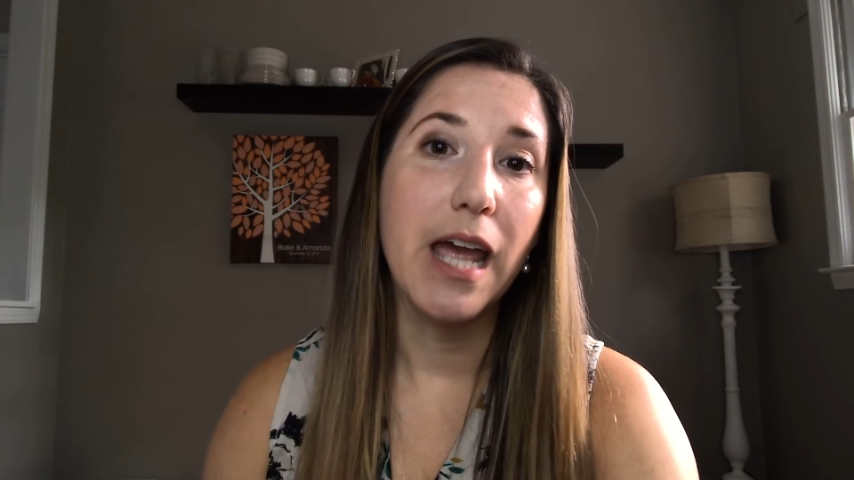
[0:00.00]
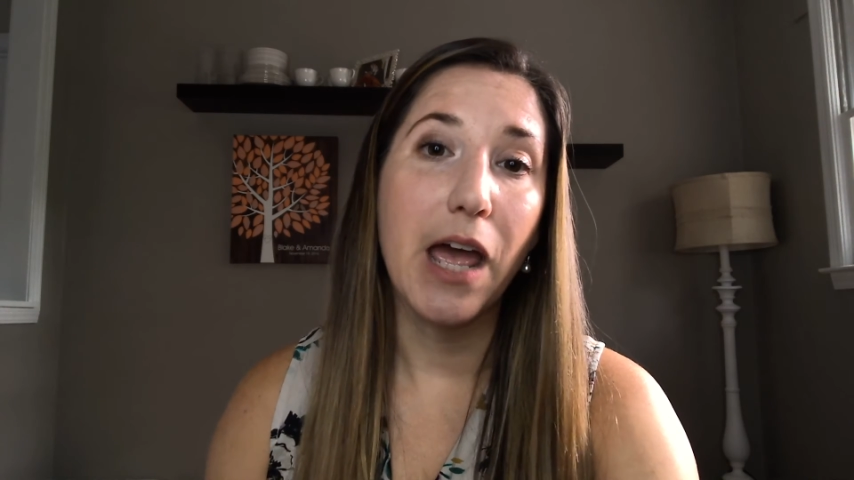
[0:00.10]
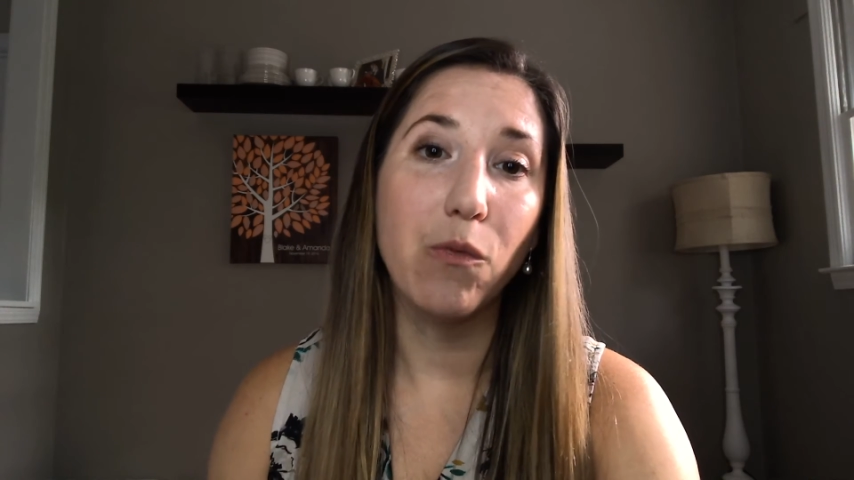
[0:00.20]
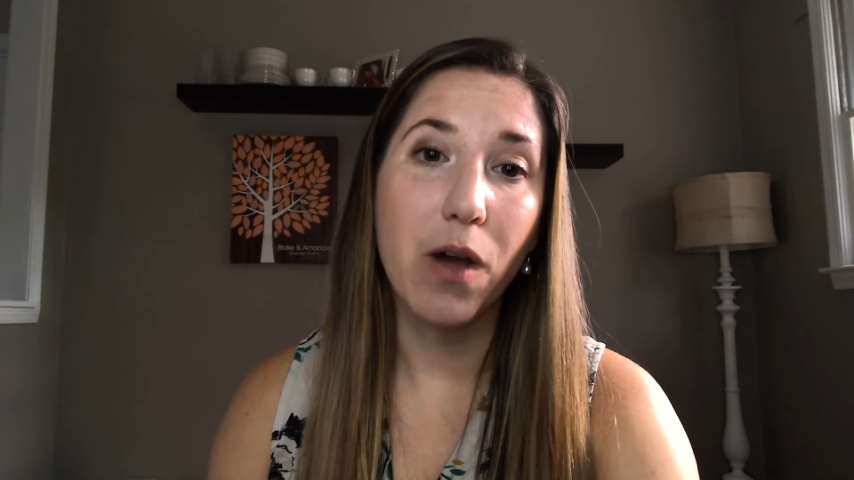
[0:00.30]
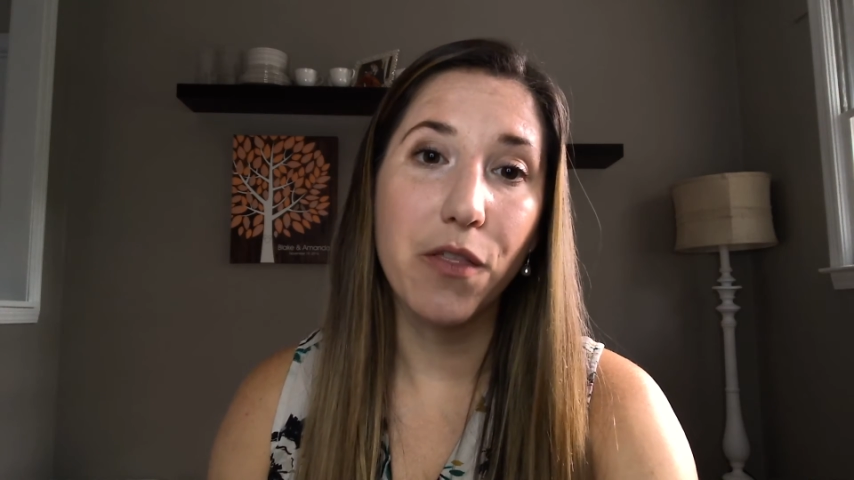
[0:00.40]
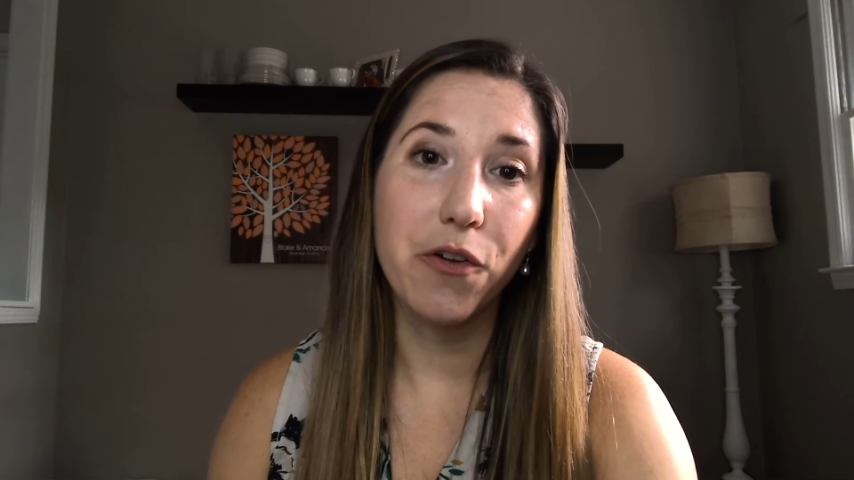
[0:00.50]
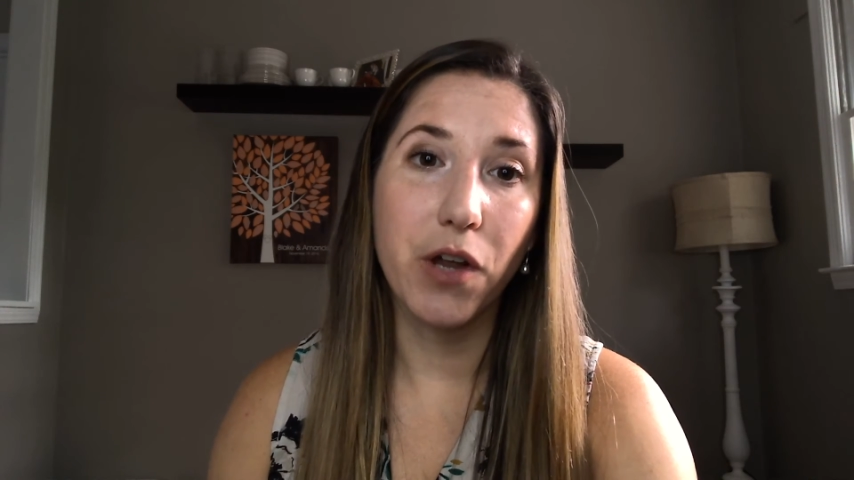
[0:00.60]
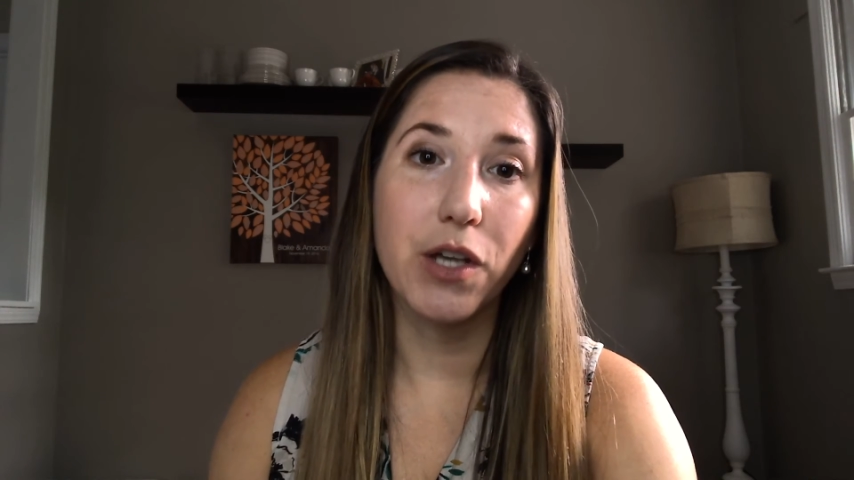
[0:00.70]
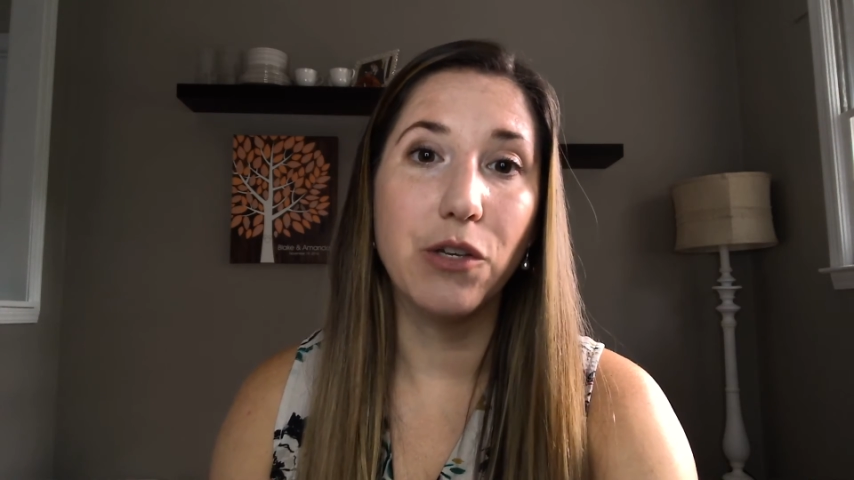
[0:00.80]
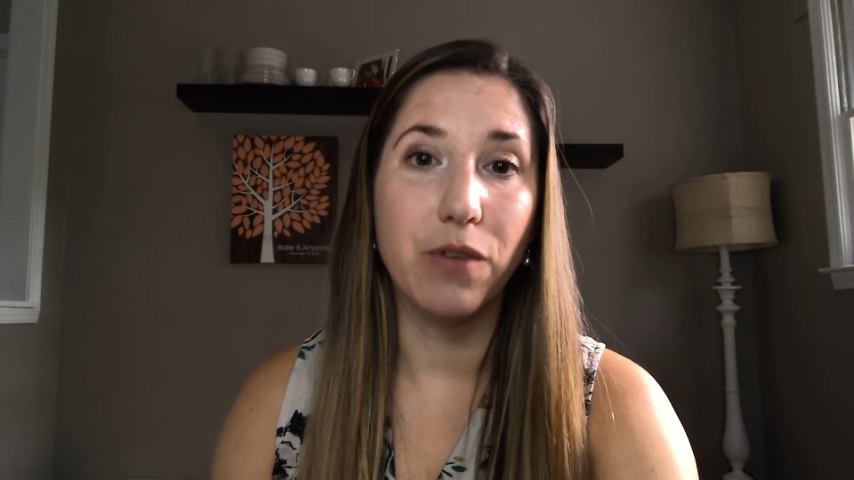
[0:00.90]
and whether or
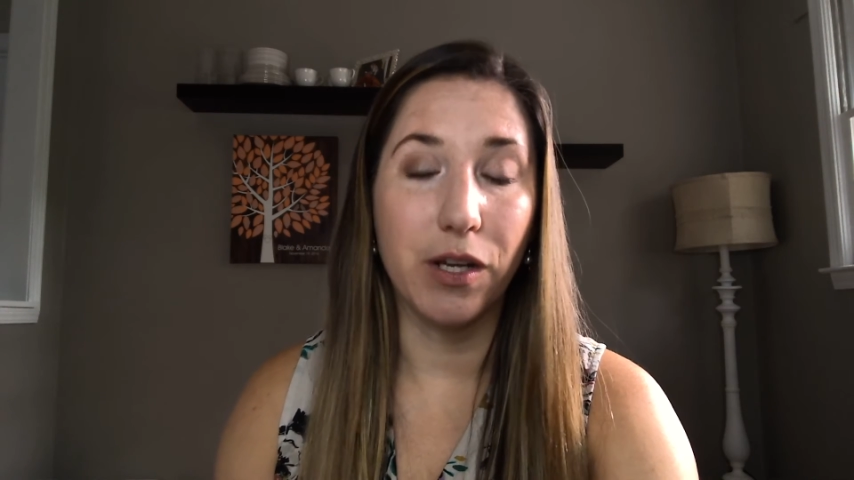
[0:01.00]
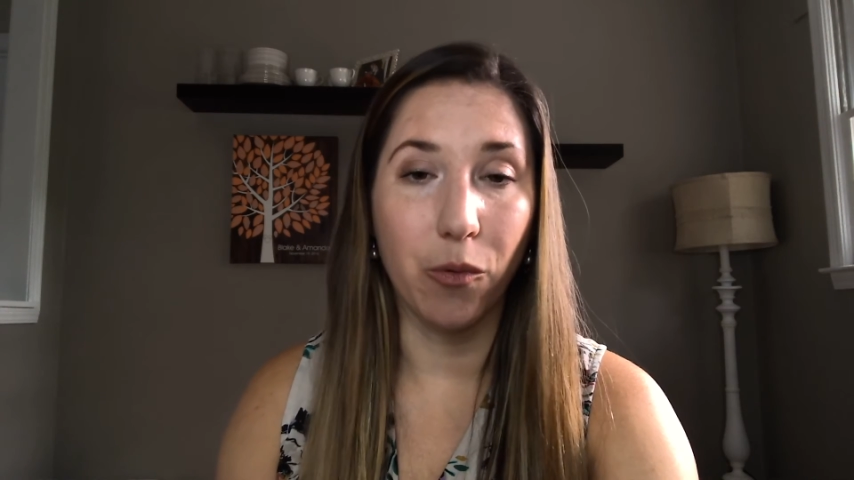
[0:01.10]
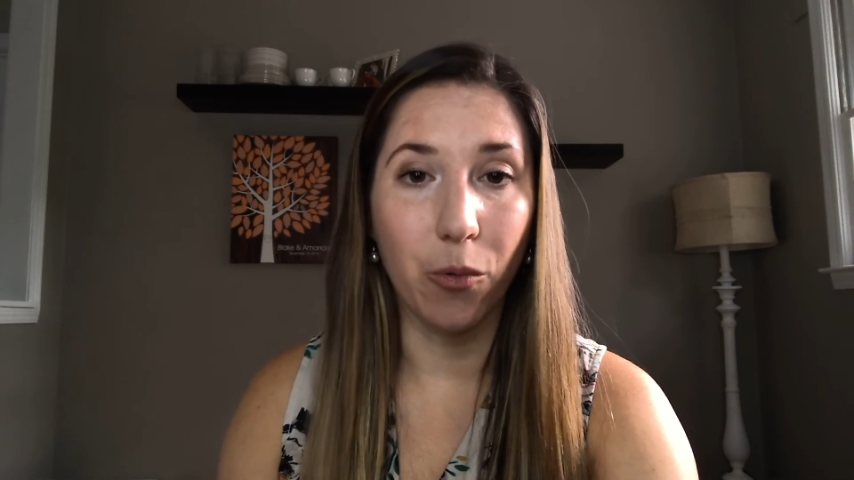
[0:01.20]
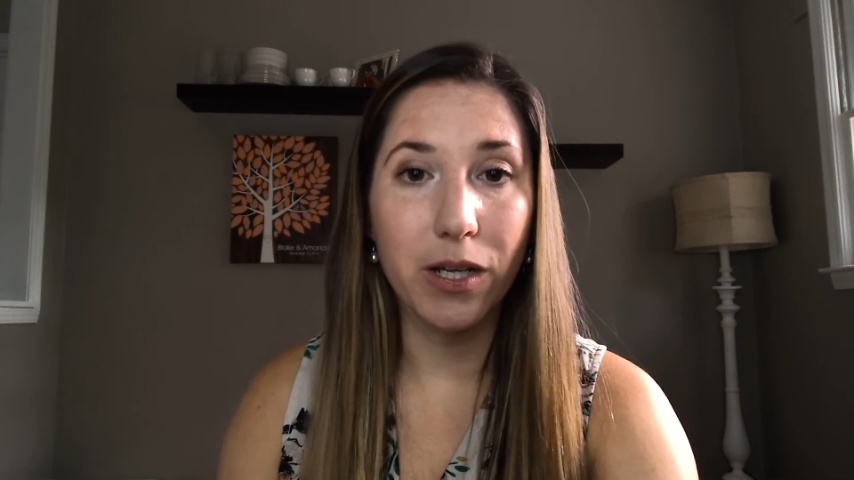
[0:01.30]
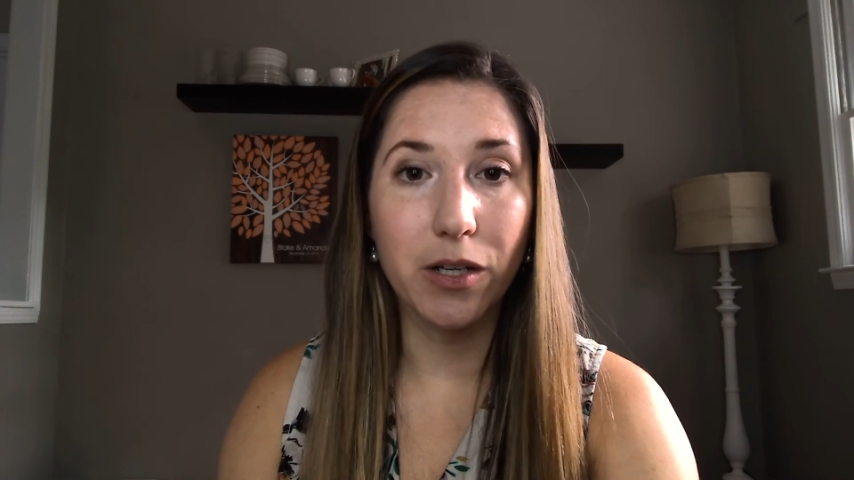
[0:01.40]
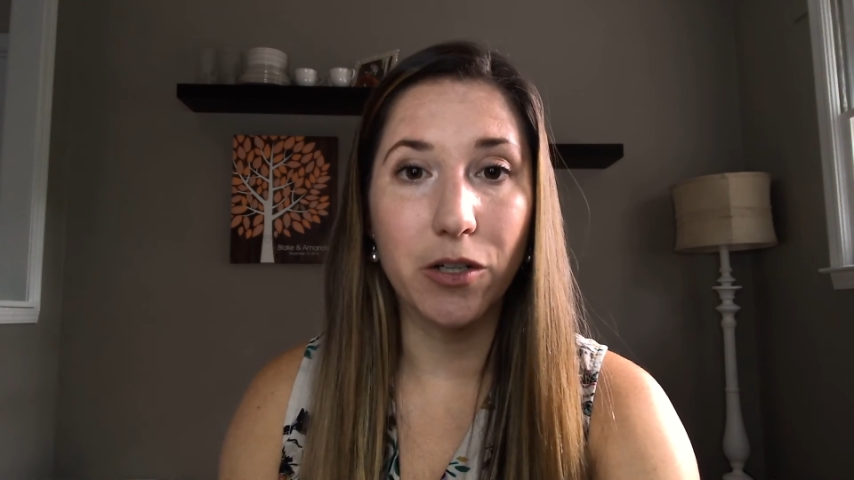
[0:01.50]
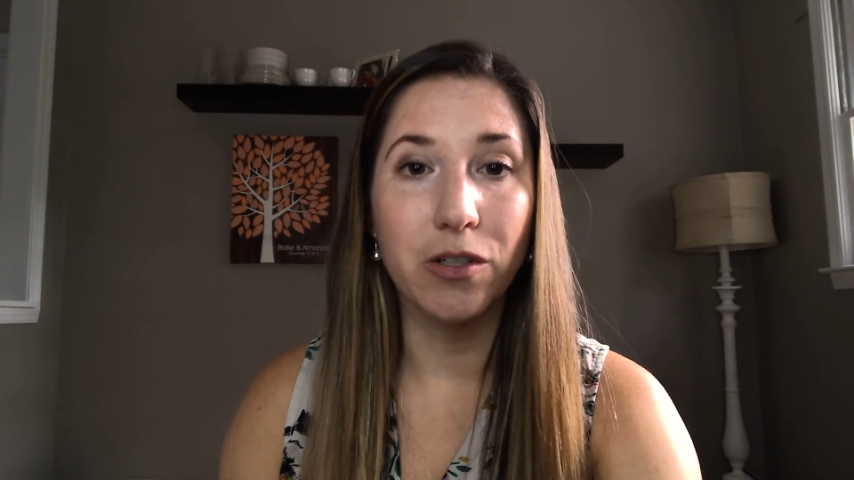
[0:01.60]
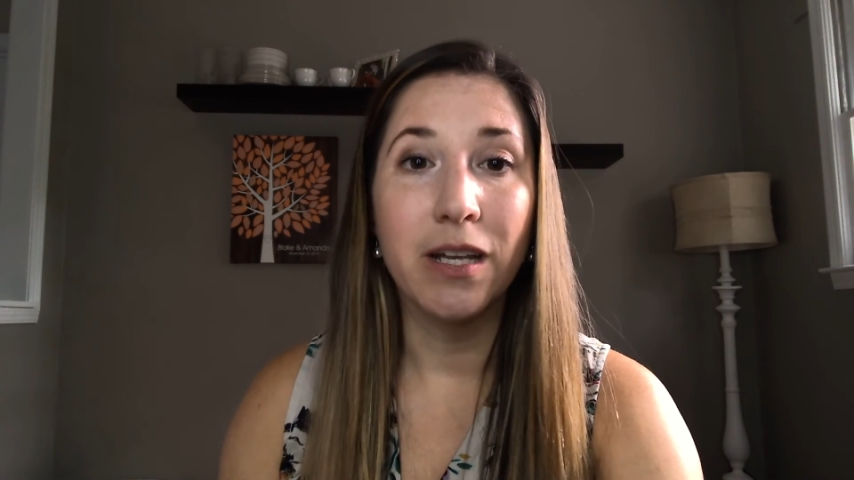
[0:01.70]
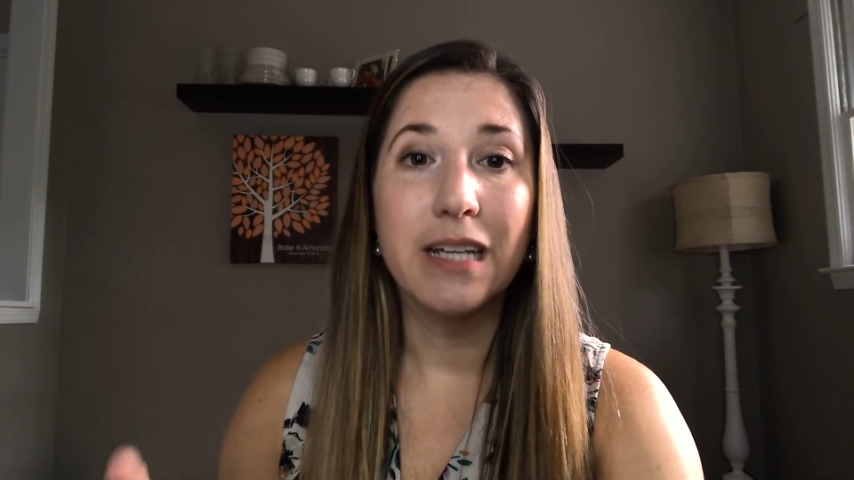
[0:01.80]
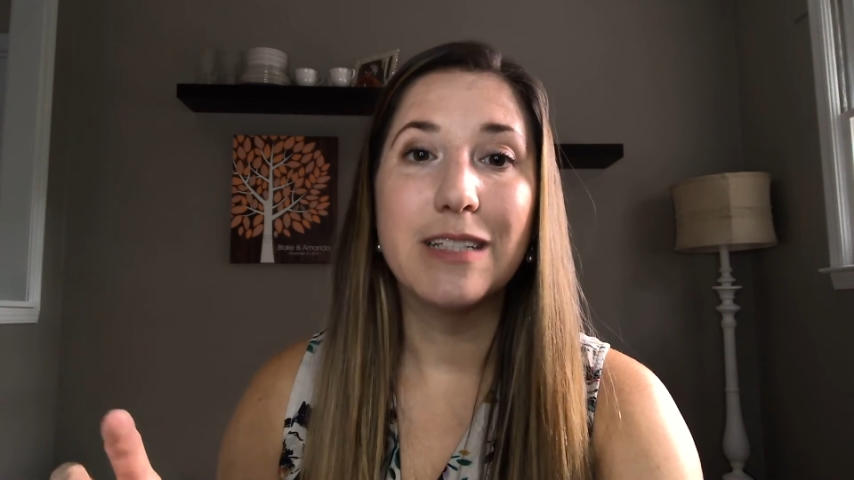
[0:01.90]
not you need a will